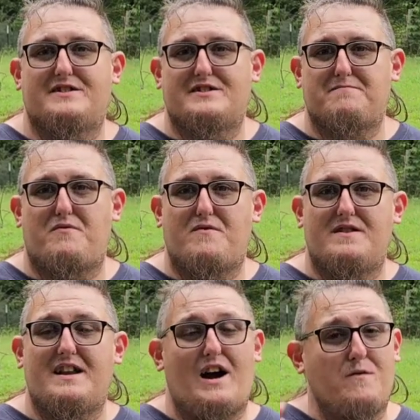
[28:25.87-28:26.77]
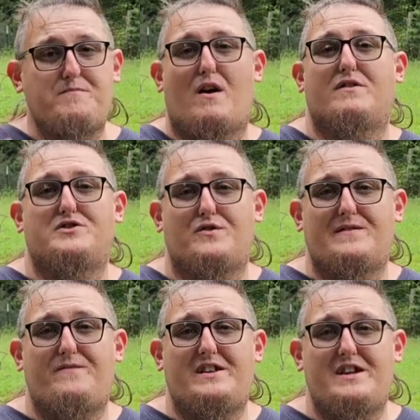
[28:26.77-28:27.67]
the support, and I hope y'all enjoyed
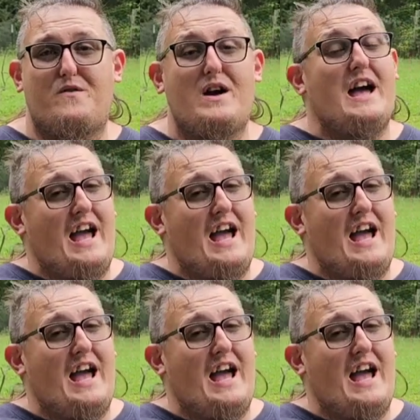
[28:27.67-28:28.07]
the video.